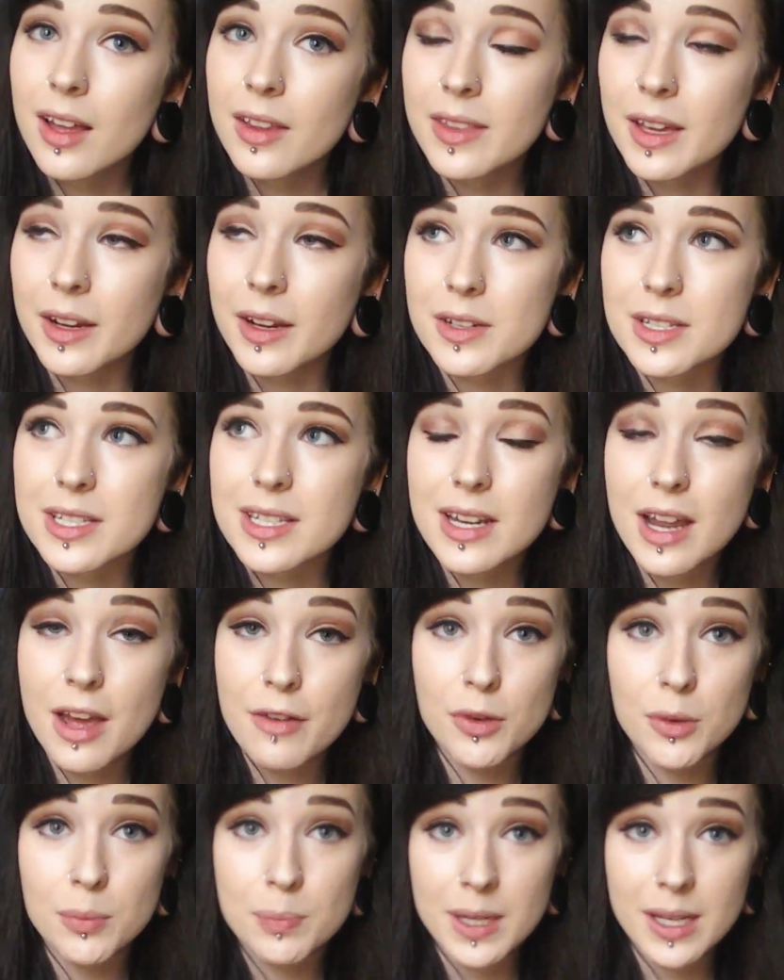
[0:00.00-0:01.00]
There has
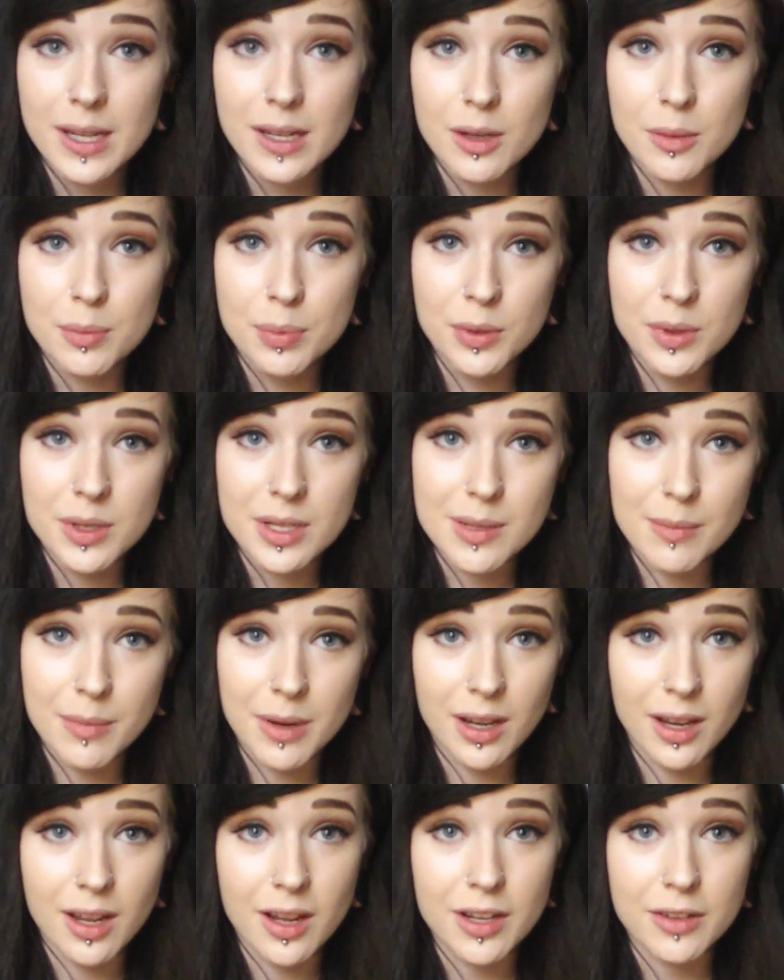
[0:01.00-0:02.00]
never been a point in
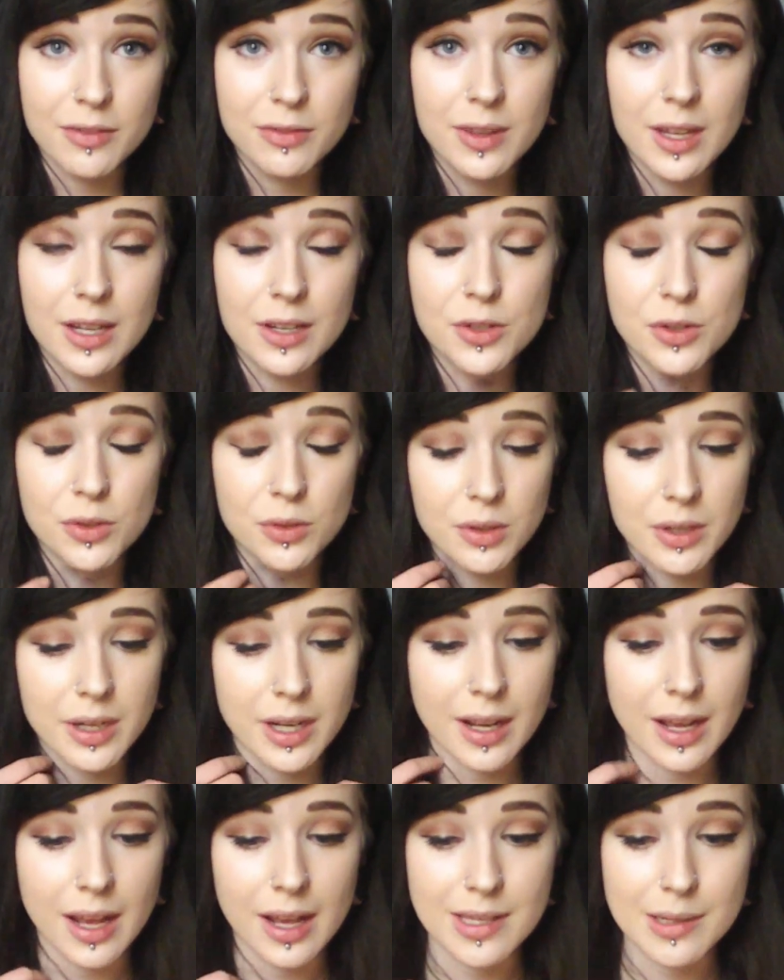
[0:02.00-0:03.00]
my life that
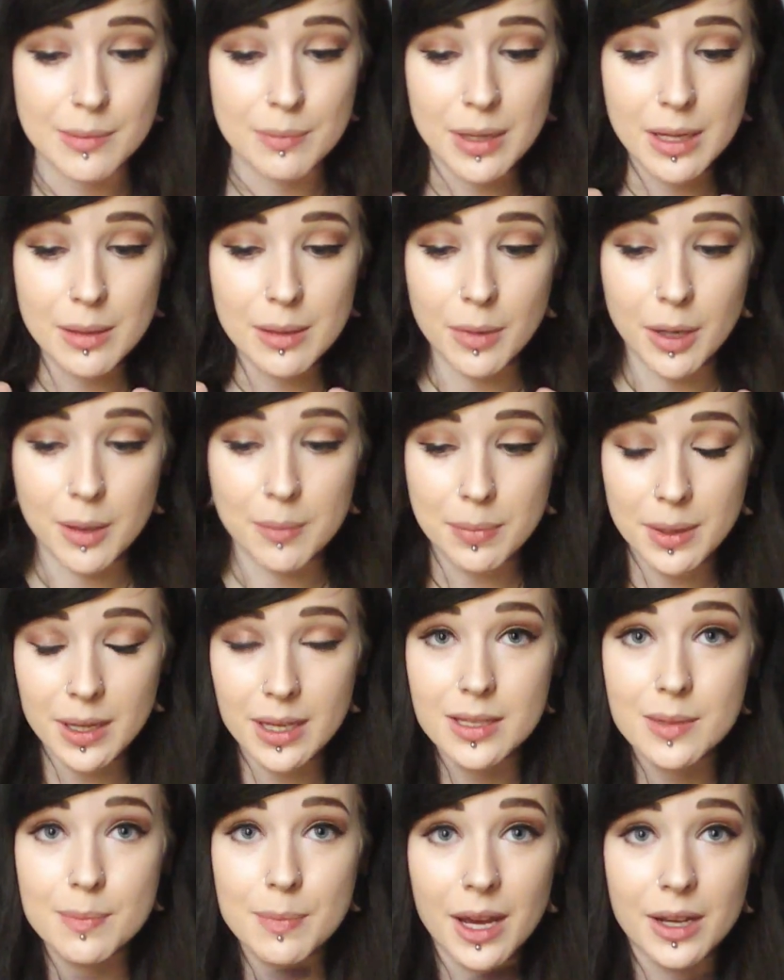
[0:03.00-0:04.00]
drawing hasn't been my
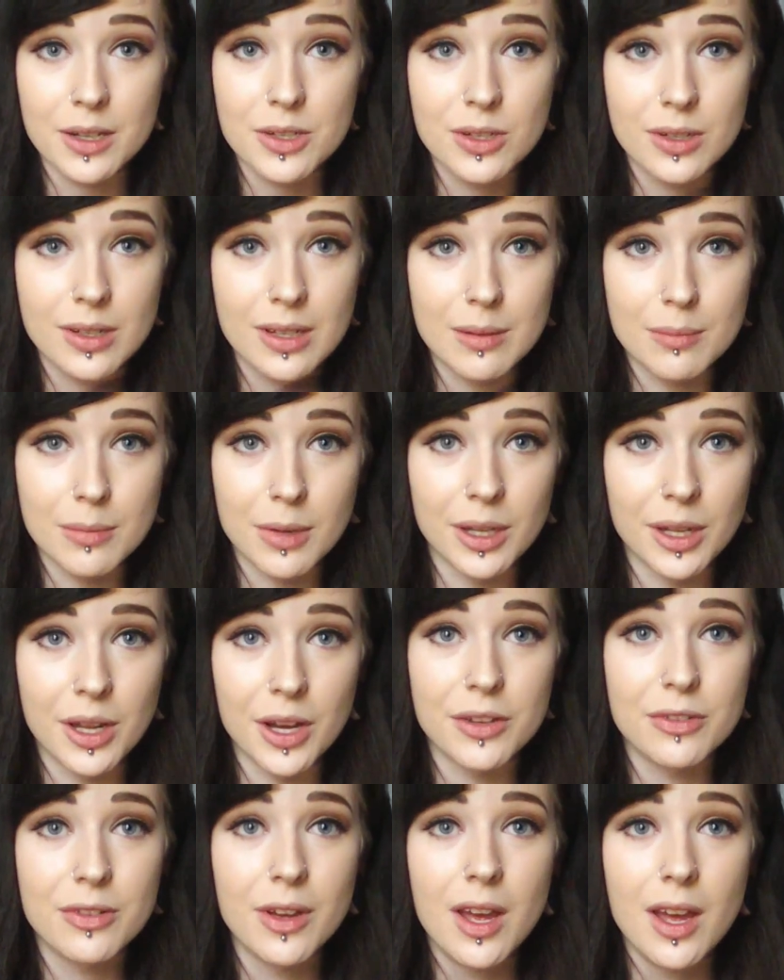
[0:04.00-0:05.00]
biggest passion in my
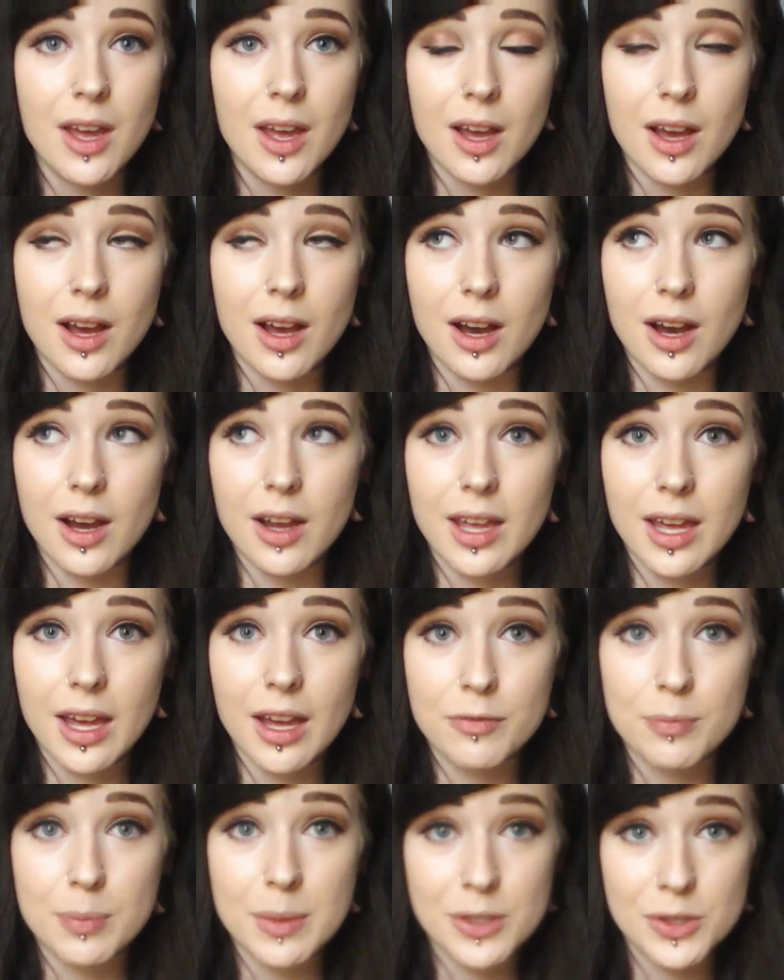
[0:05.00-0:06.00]
life. I
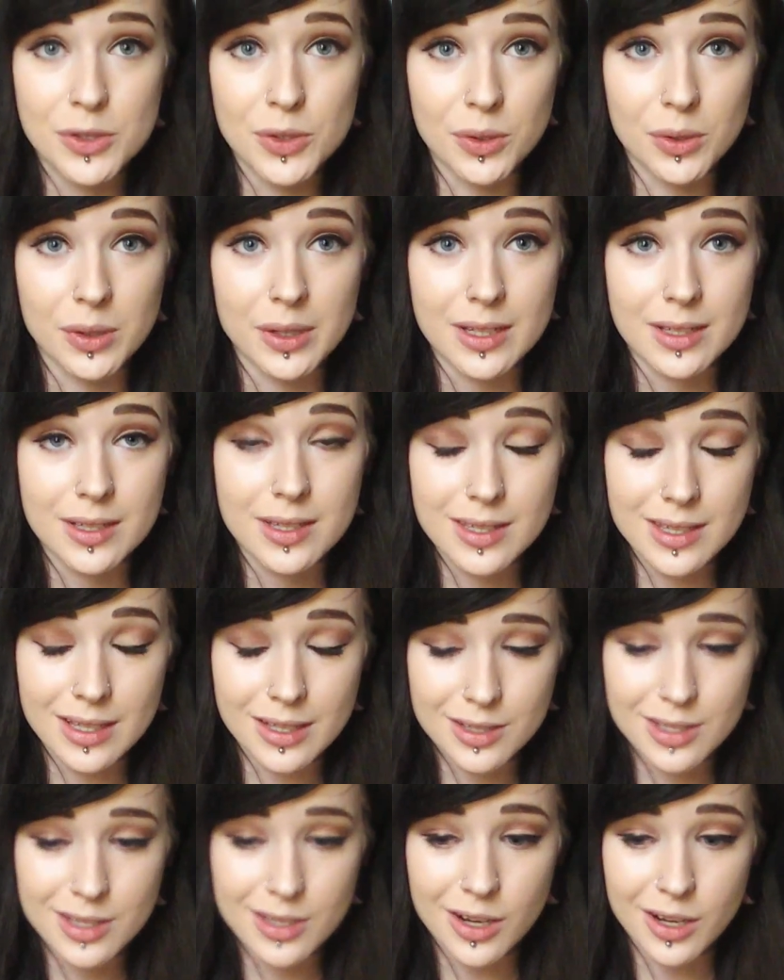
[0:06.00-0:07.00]
have been drawing
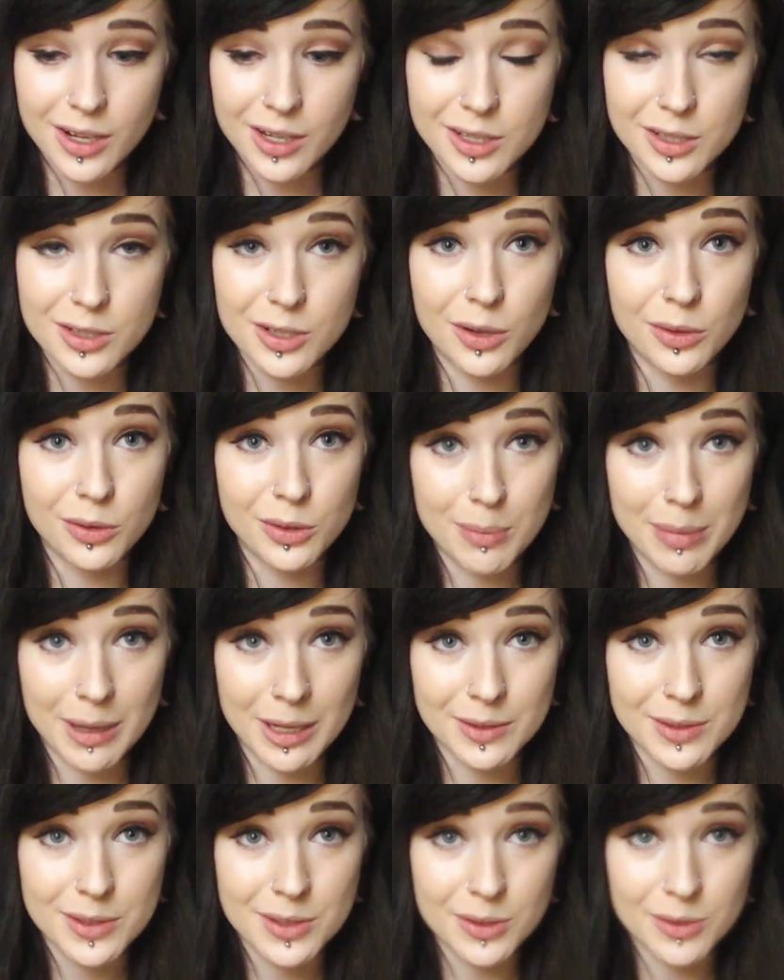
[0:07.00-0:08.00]
since I could hold a
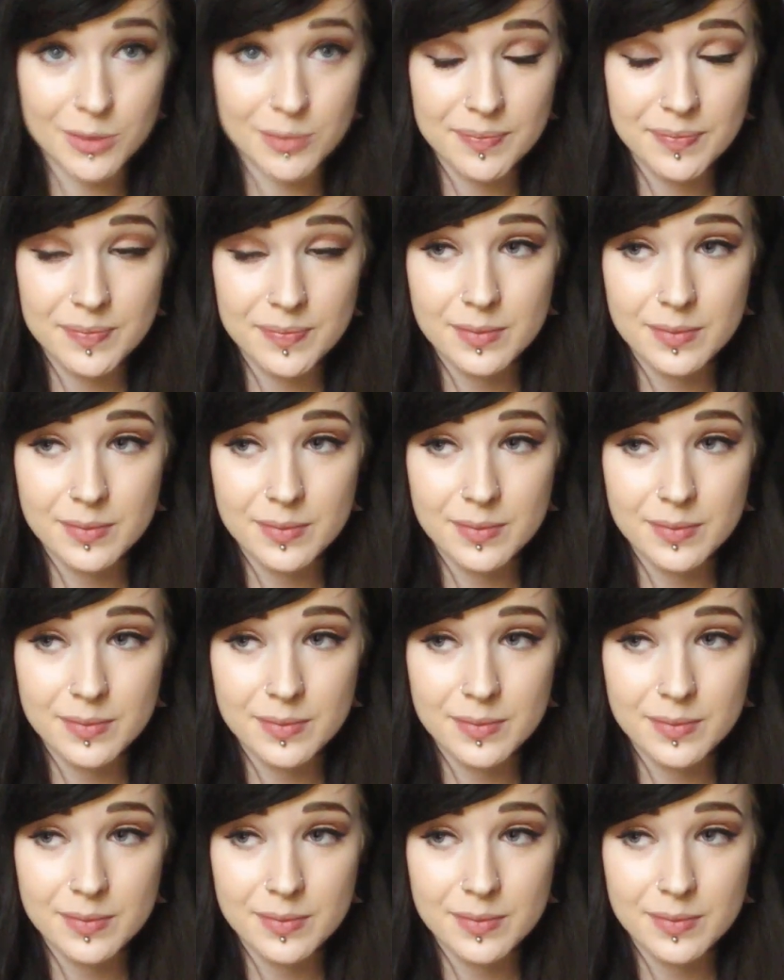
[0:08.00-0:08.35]
pencil.